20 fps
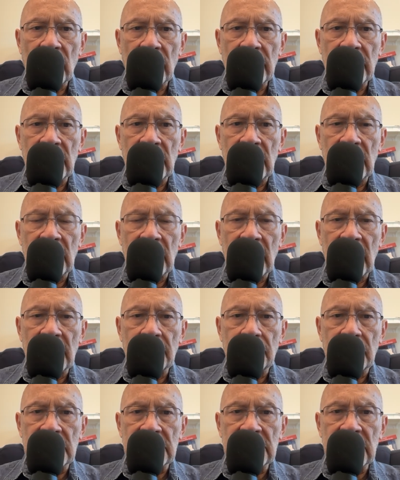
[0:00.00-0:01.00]
and
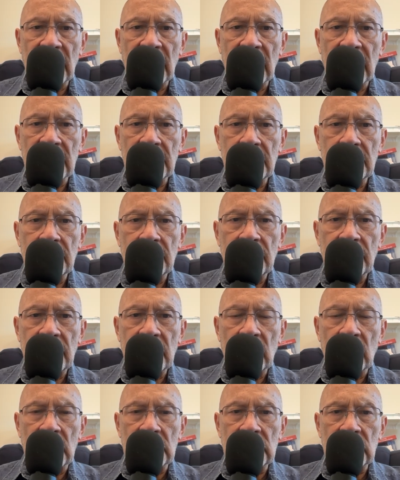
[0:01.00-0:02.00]
peshat
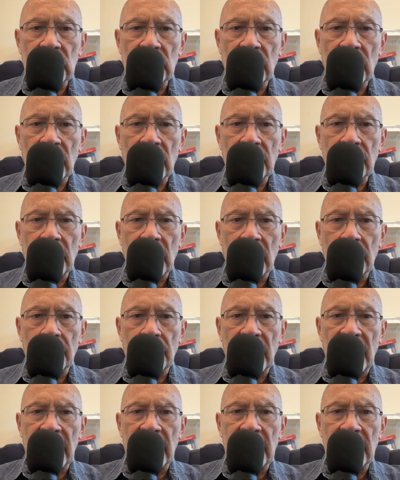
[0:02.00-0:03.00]

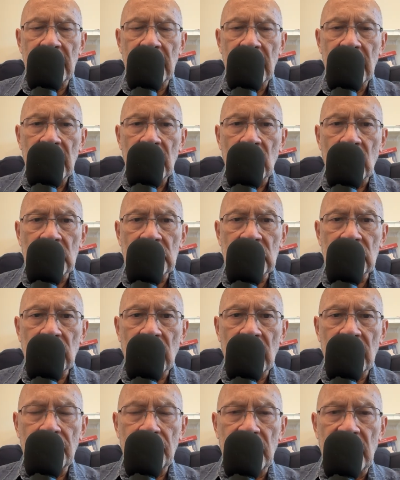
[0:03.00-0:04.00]
plain
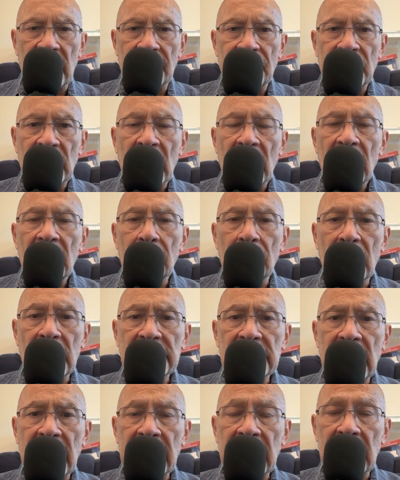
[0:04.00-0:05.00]
much
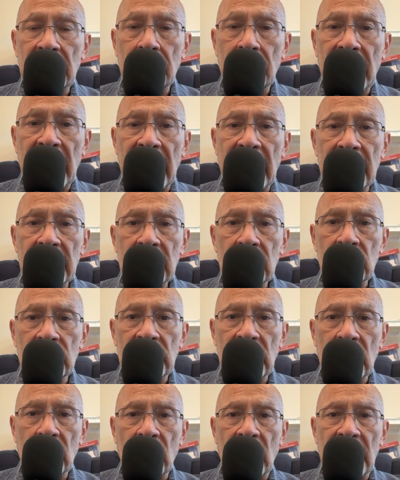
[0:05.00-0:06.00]
like in math with
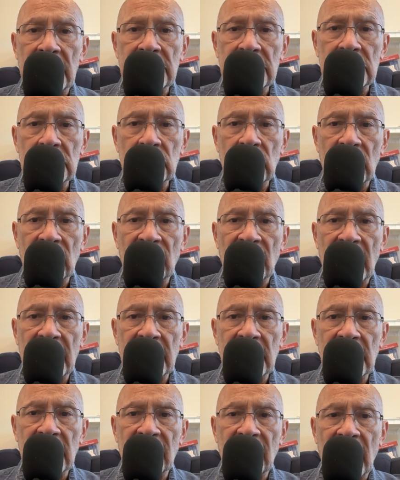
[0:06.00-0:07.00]
equations when finding
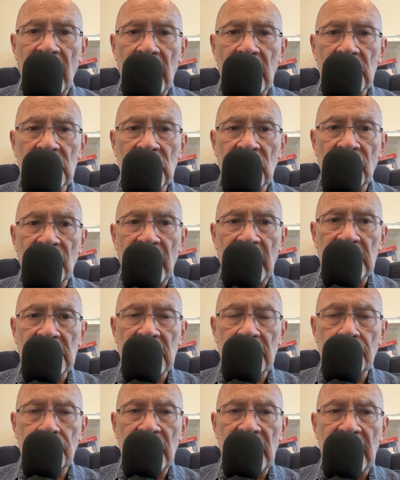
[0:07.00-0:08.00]
the values of x
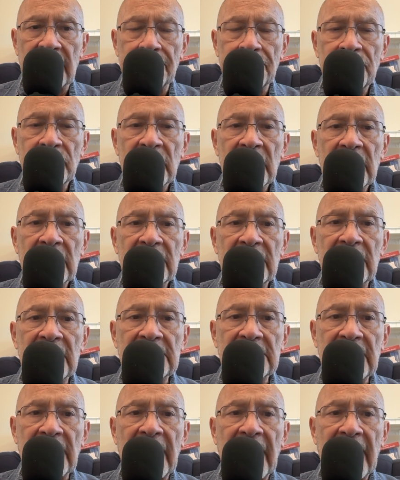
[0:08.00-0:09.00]
and p. The
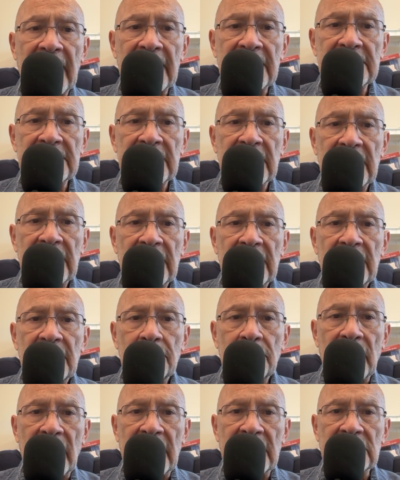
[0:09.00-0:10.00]
slash
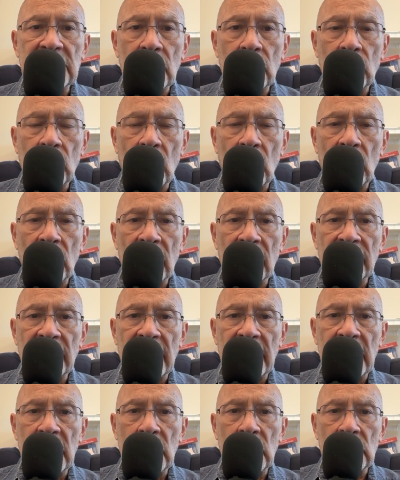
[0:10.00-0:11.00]
plays the role of the
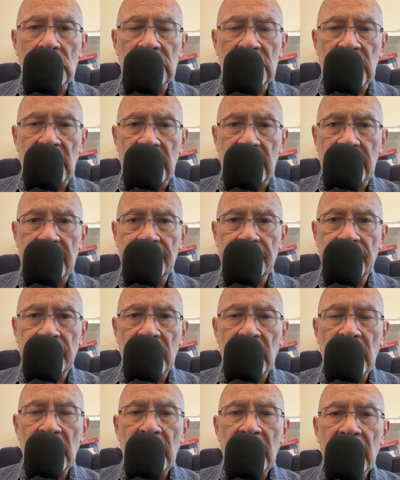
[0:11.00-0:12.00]
equal sign.
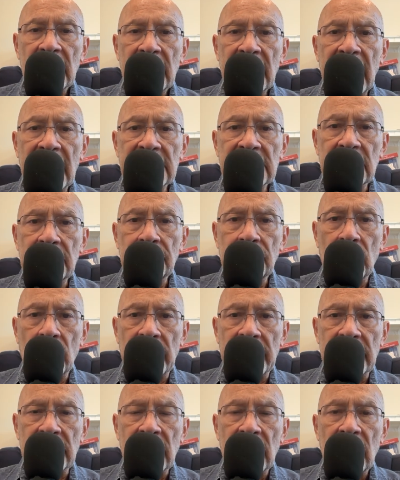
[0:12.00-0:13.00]
Case in point,
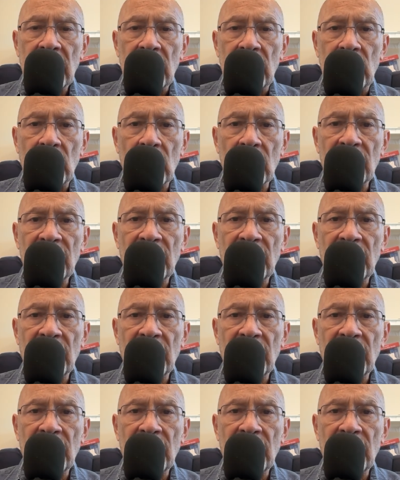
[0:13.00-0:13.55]
to